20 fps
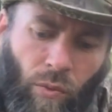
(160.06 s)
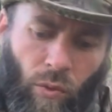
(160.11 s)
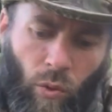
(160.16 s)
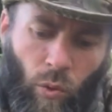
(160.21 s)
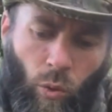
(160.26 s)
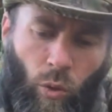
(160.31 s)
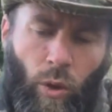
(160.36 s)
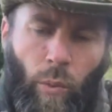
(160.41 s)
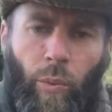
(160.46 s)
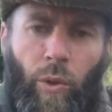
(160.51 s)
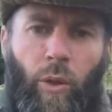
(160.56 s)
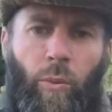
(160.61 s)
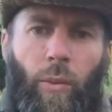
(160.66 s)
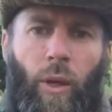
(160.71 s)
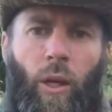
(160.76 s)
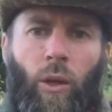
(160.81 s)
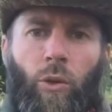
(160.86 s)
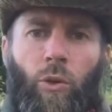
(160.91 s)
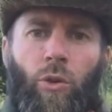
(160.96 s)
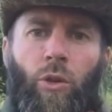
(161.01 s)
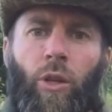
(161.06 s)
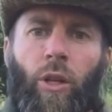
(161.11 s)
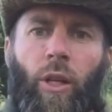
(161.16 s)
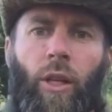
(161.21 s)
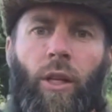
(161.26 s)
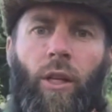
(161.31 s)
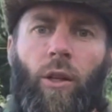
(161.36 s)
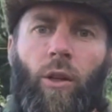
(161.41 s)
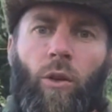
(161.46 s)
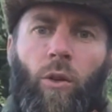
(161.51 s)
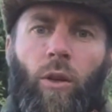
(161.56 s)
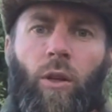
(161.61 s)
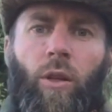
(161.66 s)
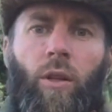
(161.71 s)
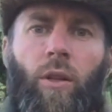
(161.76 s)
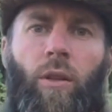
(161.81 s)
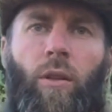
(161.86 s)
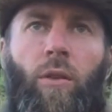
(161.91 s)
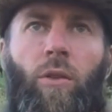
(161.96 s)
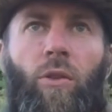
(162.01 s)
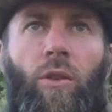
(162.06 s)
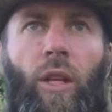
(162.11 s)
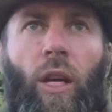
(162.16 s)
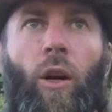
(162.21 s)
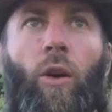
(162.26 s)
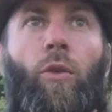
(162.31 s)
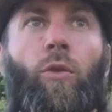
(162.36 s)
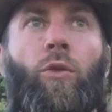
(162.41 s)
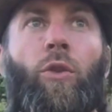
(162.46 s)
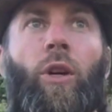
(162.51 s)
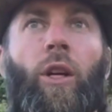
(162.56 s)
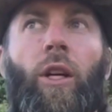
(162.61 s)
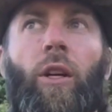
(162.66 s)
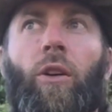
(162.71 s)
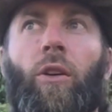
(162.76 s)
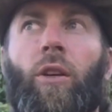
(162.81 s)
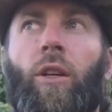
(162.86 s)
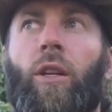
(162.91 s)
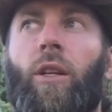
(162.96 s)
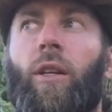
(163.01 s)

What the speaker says: We're up in the mountains in Idaho scouting for elk.